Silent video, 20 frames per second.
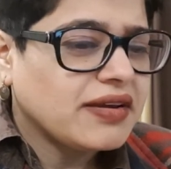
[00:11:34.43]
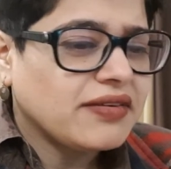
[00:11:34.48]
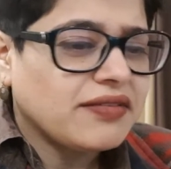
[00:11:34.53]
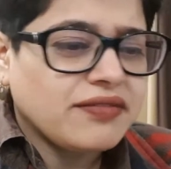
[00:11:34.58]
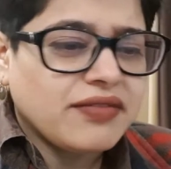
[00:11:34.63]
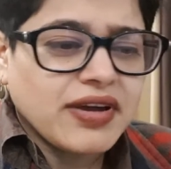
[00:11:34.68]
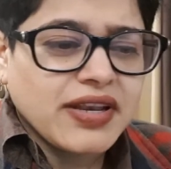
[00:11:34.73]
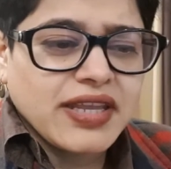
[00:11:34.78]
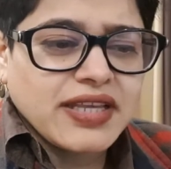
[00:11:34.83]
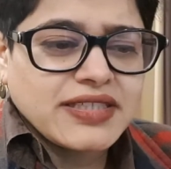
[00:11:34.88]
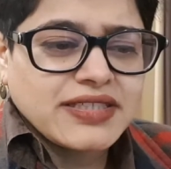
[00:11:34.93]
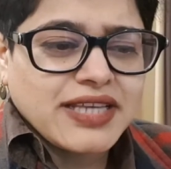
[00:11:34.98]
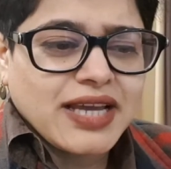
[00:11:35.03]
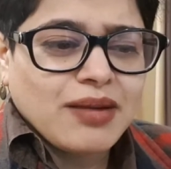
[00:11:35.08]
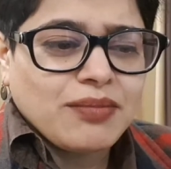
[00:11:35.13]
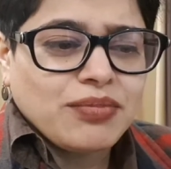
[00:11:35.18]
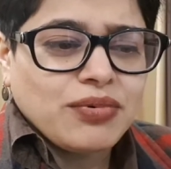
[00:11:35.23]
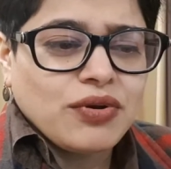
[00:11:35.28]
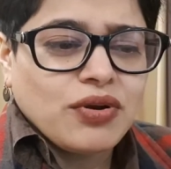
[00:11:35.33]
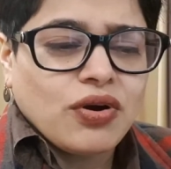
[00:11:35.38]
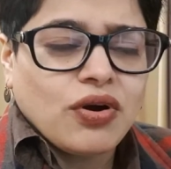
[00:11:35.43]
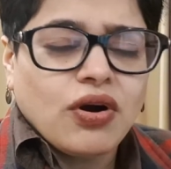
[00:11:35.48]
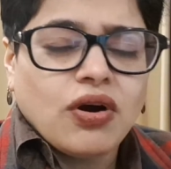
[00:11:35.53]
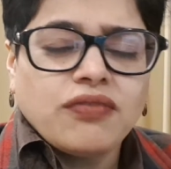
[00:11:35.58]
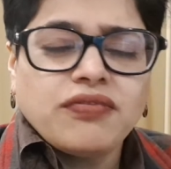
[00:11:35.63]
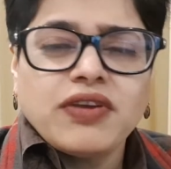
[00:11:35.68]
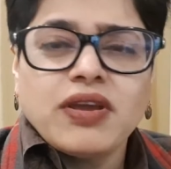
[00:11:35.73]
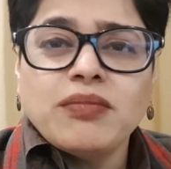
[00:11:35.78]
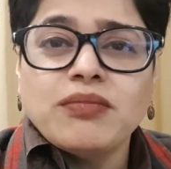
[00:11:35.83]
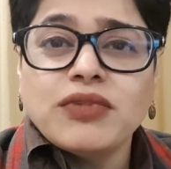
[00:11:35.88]
one example
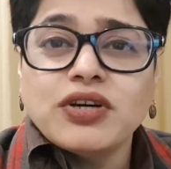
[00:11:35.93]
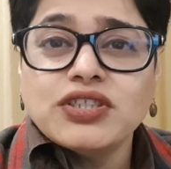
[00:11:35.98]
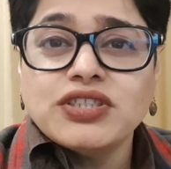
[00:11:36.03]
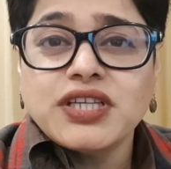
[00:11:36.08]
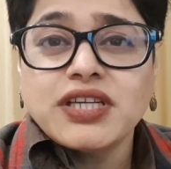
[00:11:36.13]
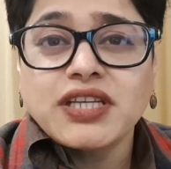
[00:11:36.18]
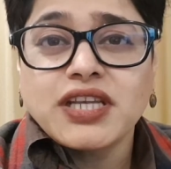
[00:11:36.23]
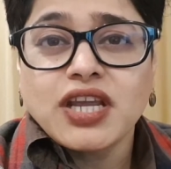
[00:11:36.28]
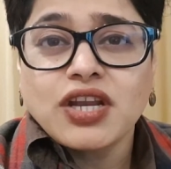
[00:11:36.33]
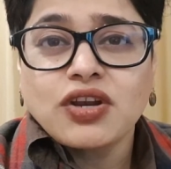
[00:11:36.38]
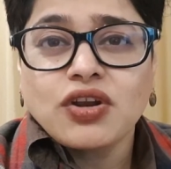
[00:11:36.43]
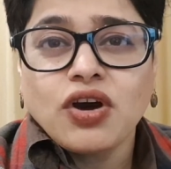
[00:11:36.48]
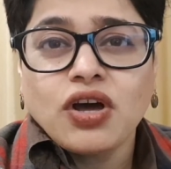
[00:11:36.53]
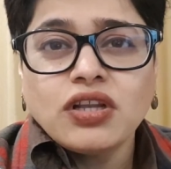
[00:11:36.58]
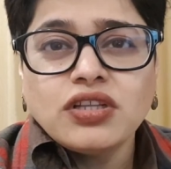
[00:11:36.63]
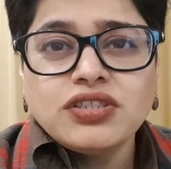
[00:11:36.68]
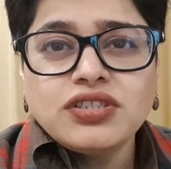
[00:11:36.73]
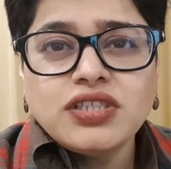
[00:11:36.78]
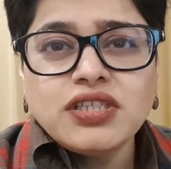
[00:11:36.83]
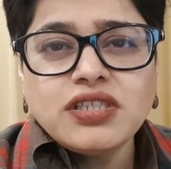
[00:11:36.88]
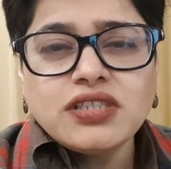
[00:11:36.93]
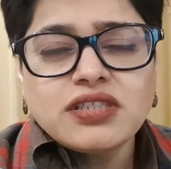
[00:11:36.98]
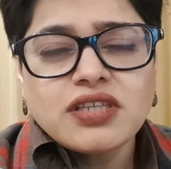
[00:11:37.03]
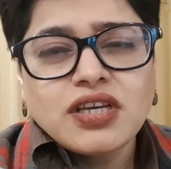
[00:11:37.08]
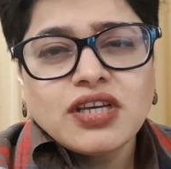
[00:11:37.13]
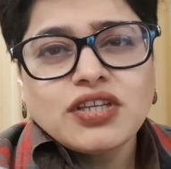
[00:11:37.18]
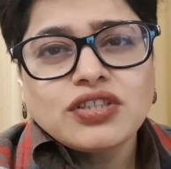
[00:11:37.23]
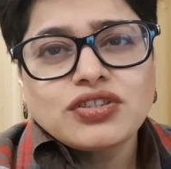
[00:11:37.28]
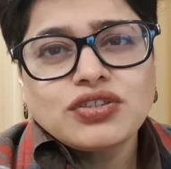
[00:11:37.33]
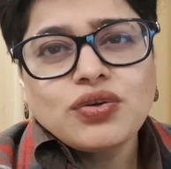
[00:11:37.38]
of emerging technologies
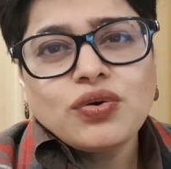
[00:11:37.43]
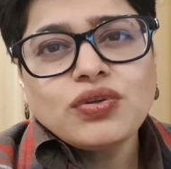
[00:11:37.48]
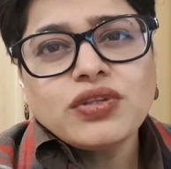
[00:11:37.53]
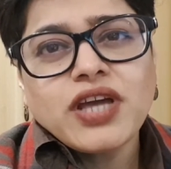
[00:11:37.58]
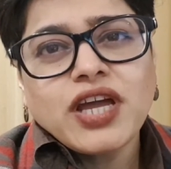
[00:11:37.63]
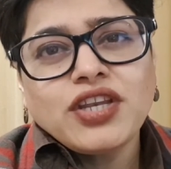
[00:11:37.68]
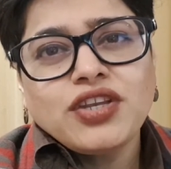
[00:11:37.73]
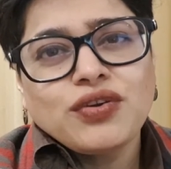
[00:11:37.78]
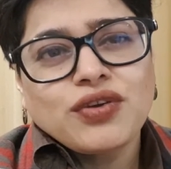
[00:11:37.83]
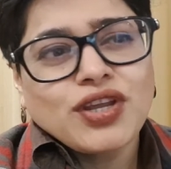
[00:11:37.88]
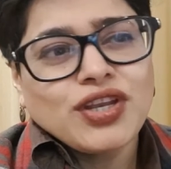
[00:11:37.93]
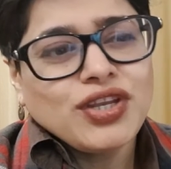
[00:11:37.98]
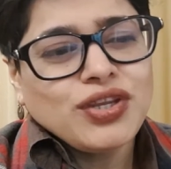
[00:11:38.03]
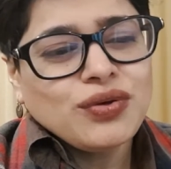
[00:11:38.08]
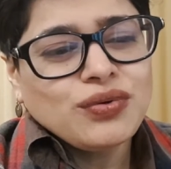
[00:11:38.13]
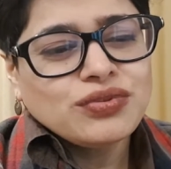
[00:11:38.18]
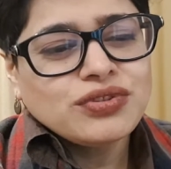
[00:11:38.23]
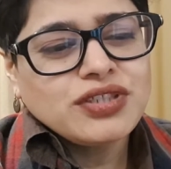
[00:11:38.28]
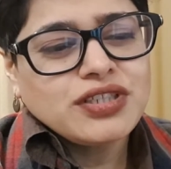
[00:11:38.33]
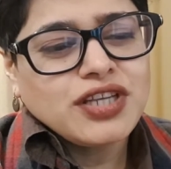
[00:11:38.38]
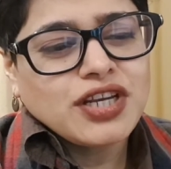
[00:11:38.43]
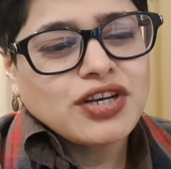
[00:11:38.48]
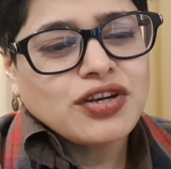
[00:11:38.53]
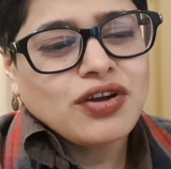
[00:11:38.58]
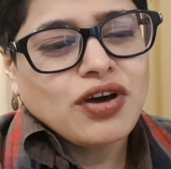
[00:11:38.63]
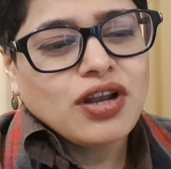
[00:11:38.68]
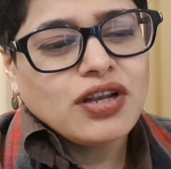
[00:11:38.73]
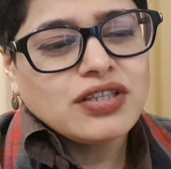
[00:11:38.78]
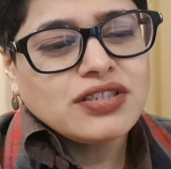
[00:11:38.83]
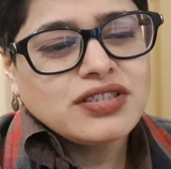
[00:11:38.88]
so that you can use the
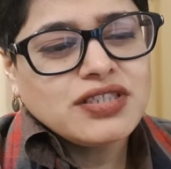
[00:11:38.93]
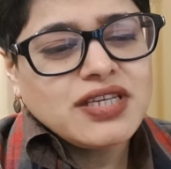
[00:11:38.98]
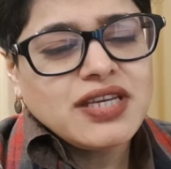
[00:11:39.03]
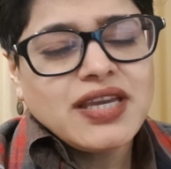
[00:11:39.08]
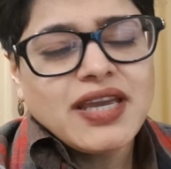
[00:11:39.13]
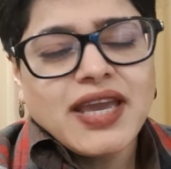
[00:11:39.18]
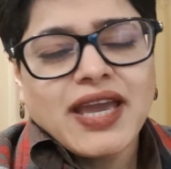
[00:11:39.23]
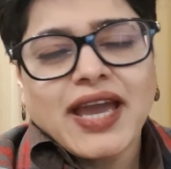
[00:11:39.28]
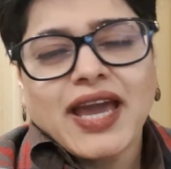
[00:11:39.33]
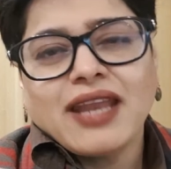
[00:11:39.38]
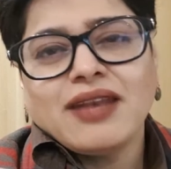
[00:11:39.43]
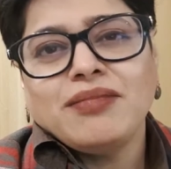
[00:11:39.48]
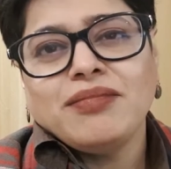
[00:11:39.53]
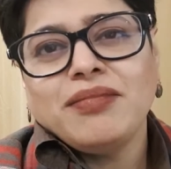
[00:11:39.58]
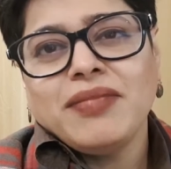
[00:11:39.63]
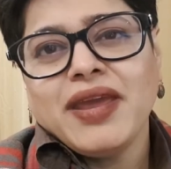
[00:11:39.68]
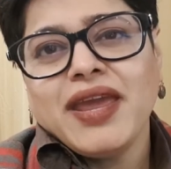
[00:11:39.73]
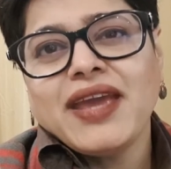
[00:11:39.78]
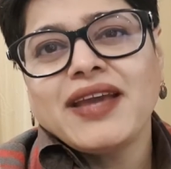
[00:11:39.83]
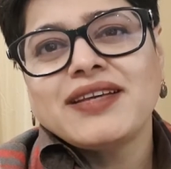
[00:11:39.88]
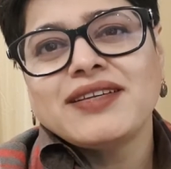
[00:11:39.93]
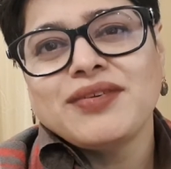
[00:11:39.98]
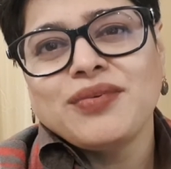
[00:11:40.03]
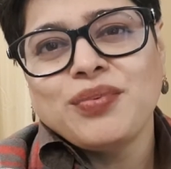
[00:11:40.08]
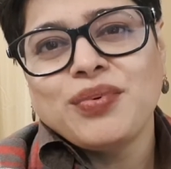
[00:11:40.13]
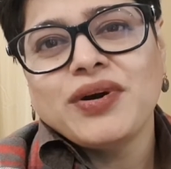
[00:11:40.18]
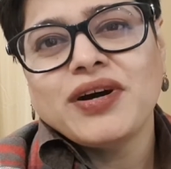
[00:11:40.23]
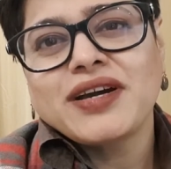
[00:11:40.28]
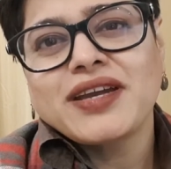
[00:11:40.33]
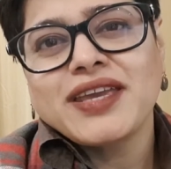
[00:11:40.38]
technology and make
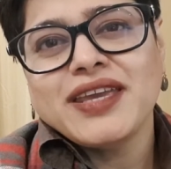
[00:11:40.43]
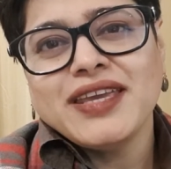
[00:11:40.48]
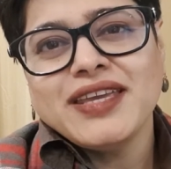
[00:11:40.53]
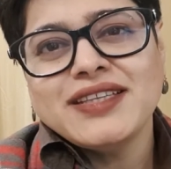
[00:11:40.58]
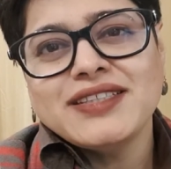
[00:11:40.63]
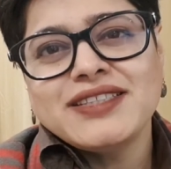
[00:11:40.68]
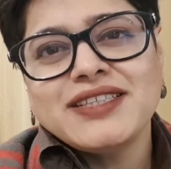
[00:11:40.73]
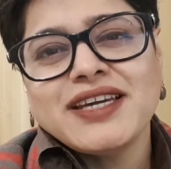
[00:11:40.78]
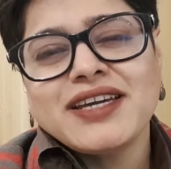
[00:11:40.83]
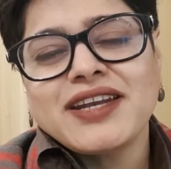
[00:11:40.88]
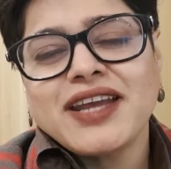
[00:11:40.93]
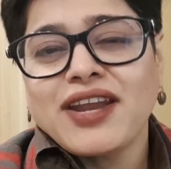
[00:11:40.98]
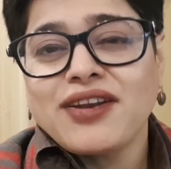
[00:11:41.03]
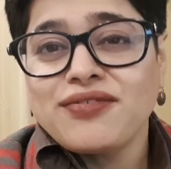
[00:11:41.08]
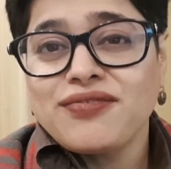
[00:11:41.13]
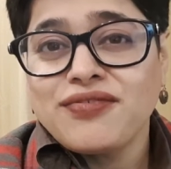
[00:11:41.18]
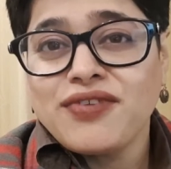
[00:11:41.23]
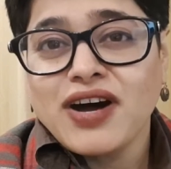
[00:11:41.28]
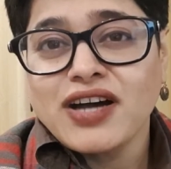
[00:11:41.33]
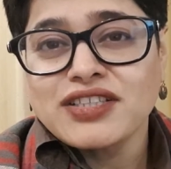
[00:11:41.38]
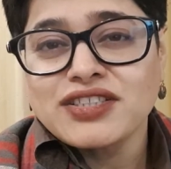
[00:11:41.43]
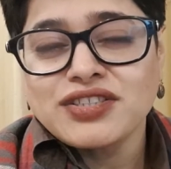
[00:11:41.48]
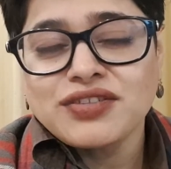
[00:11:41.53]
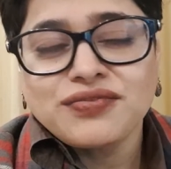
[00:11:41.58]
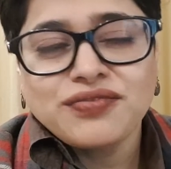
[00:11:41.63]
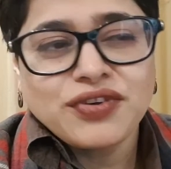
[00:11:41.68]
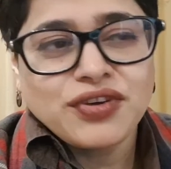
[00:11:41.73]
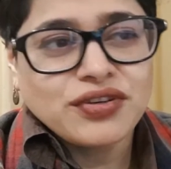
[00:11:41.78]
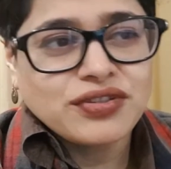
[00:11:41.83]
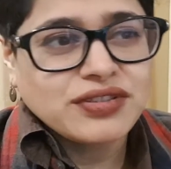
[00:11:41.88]
work easier and faster
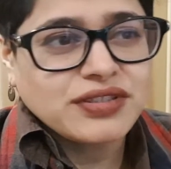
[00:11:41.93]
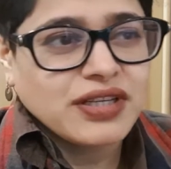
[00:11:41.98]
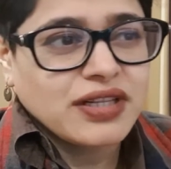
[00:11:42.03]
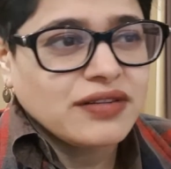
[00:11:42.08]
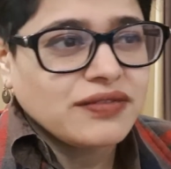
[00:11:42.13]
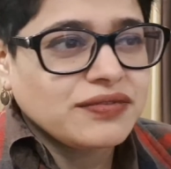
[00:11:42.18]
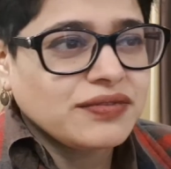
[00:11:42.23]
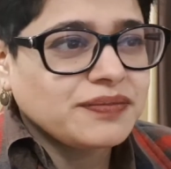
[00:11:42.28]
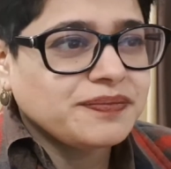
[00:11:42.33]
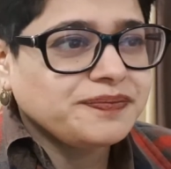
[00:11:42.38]
for yourself.